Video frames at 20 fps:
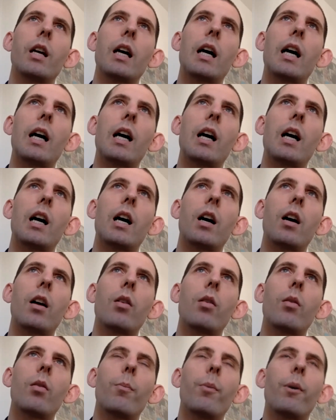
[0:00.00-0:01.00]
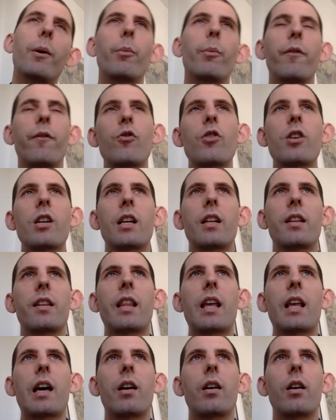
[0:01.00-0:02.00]
But before I get to
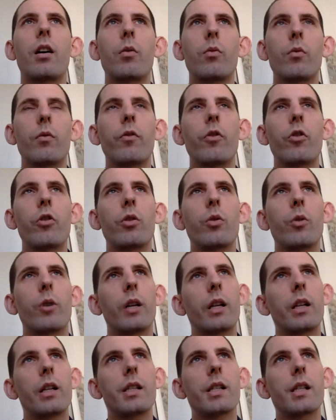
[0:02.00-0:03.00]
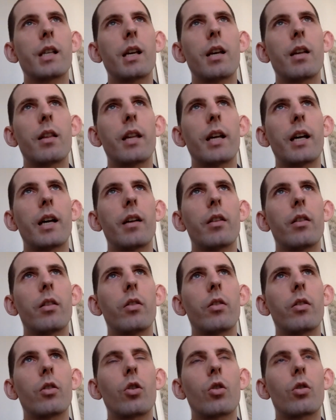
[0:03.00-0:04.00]
that, I would very quickly say that
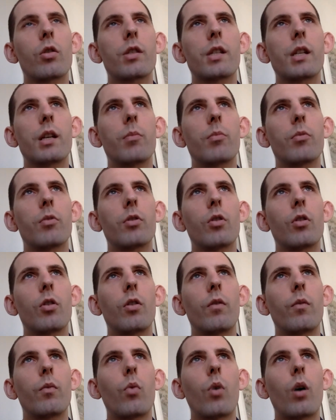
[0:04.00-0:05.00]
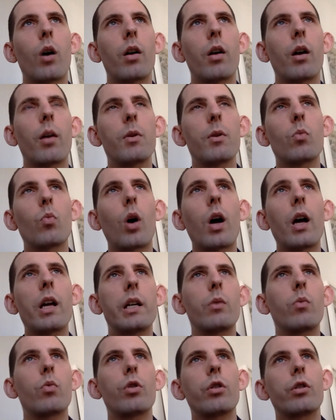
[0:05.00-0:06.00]
the concept why
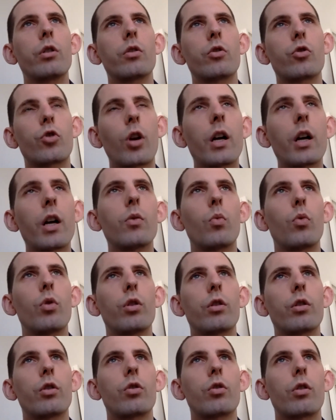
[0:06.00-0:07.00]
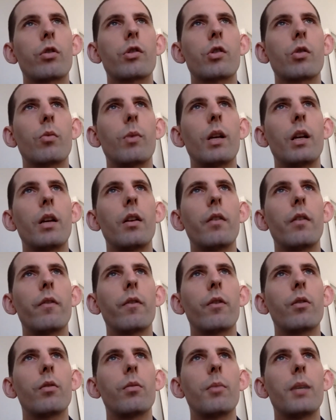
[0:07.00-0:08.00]
I try to work across so many
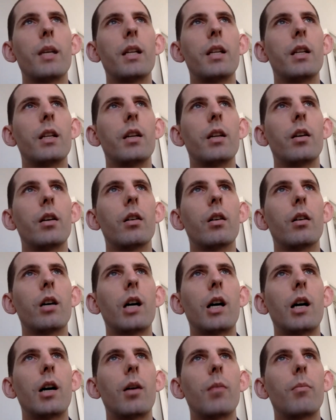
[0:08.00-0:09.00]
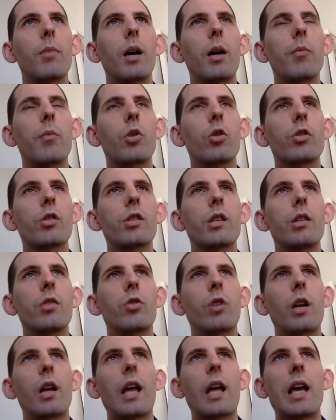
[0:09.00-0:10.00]
different media. I'm constantly
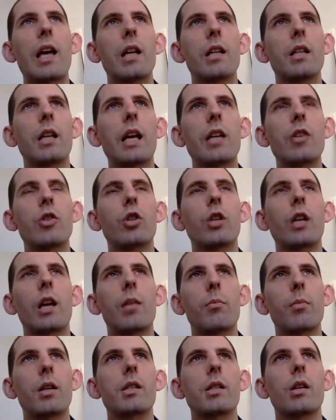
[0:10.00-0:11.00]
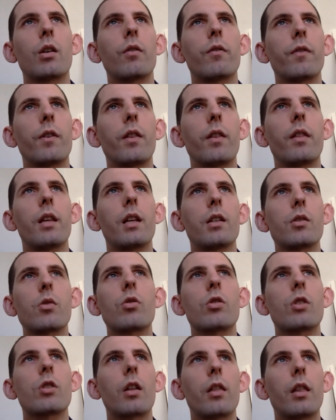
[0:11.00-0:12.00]
trying to educate myself in things
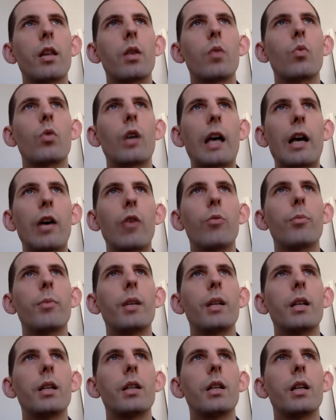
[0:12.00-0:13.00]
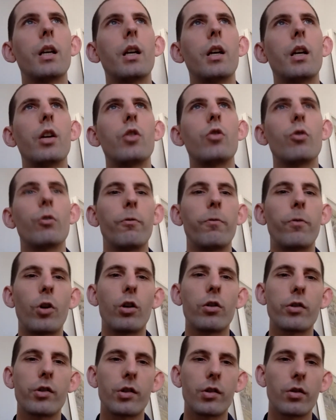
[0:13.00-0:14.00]
which I think will help me to
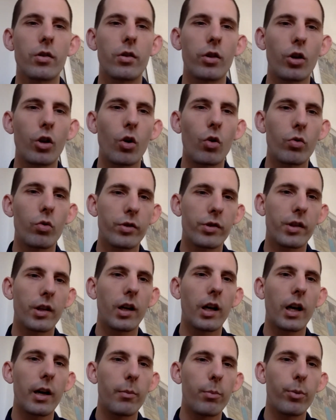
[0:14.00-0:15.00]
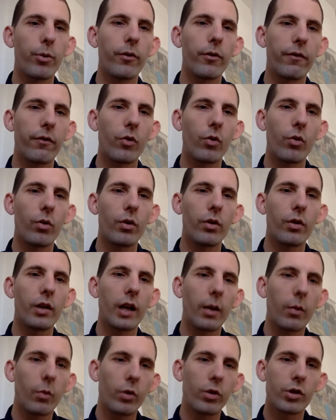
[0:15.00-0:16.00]
advance the goals that I put forward
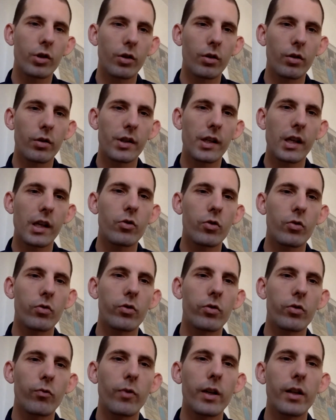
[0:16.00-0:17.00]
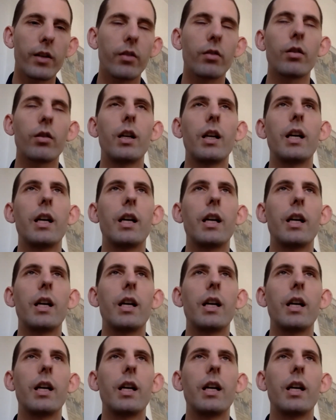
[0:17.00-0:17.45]
and which are essential to real.